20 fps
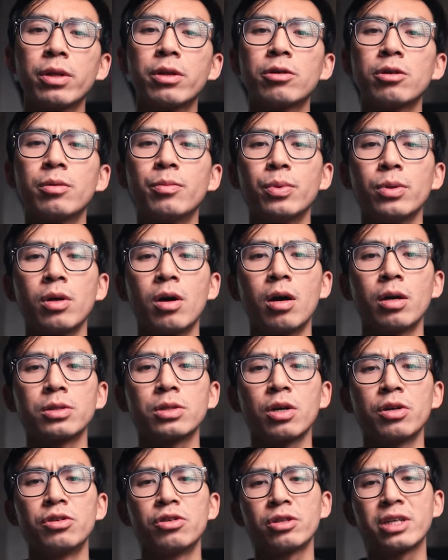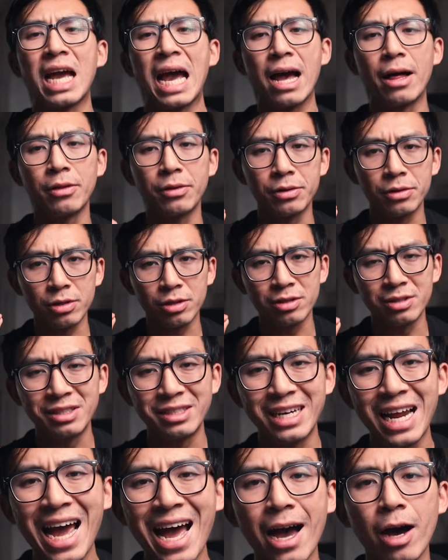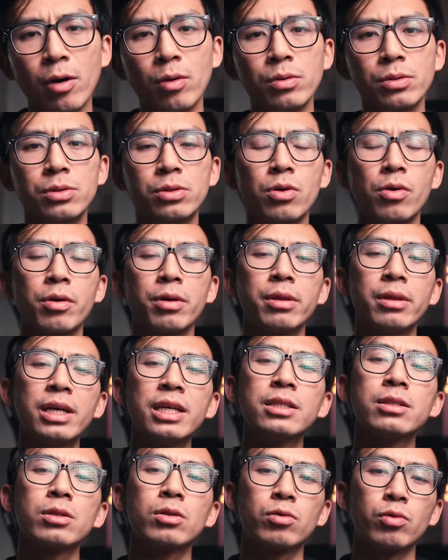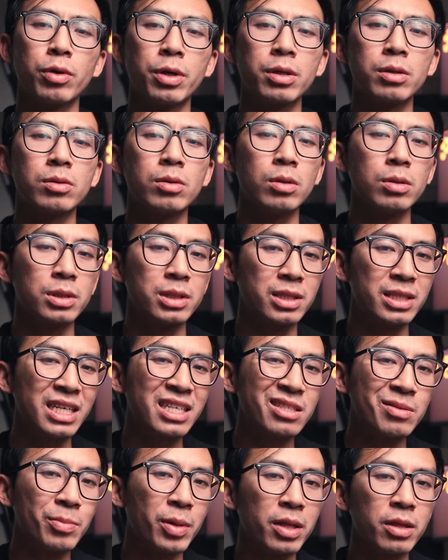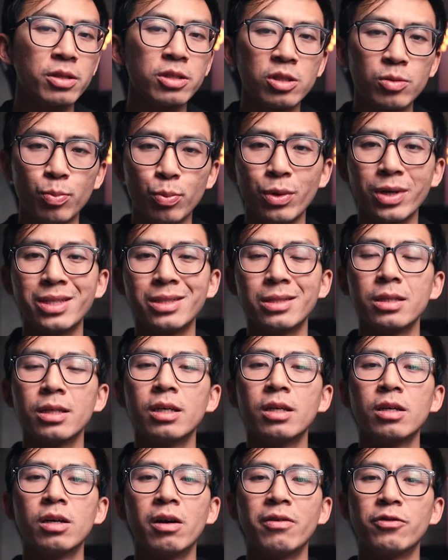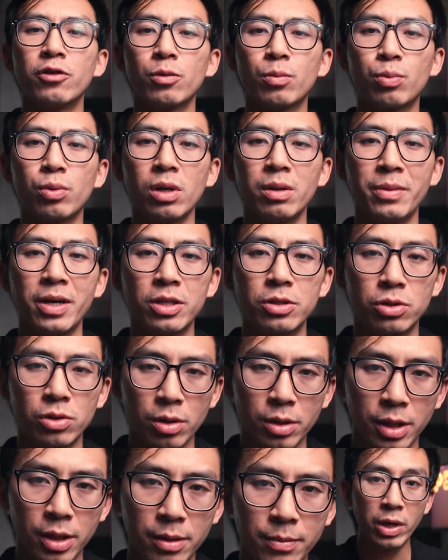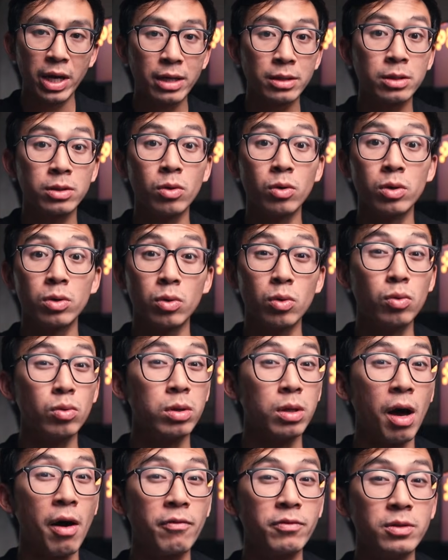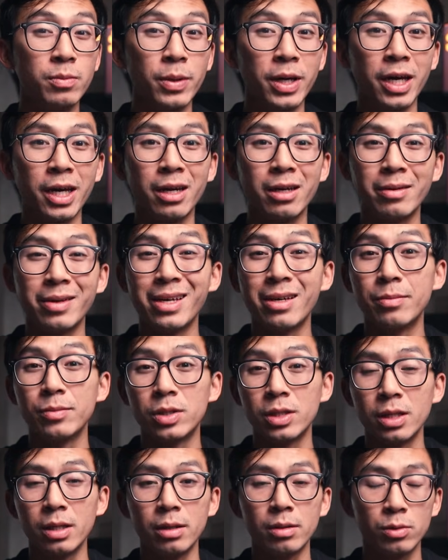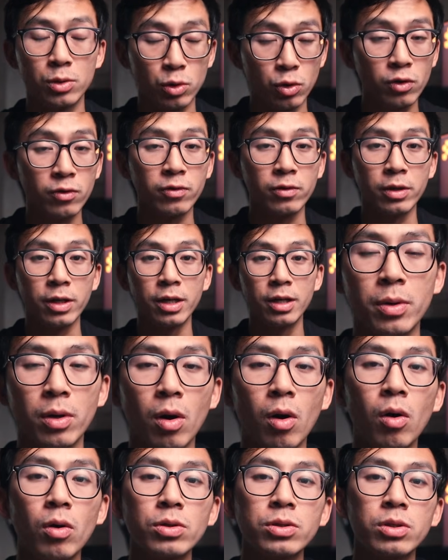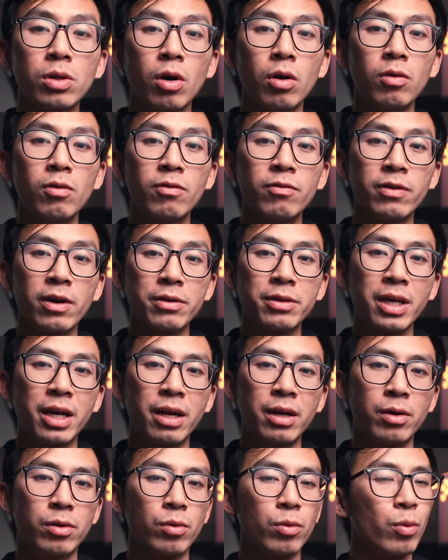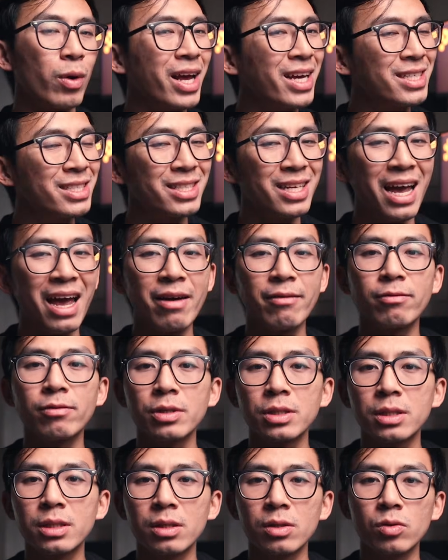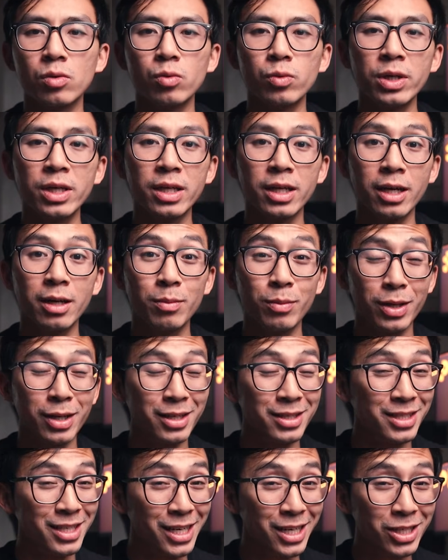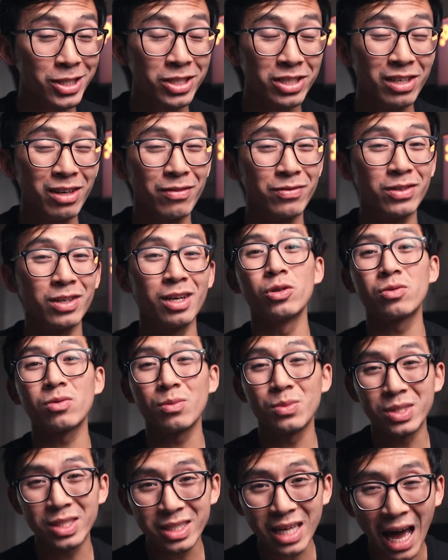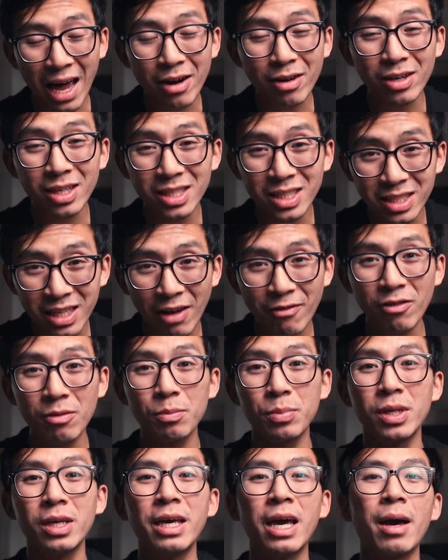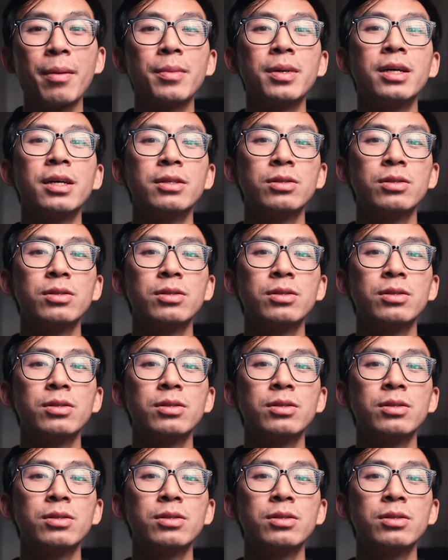whether it belongs on your calendar now during this critical six month sprint of your pre-med journey. We had a student who loves being an EMT, truthfully, but also felt that it erased every single weekend because his shift was from Saturday 7 p.m.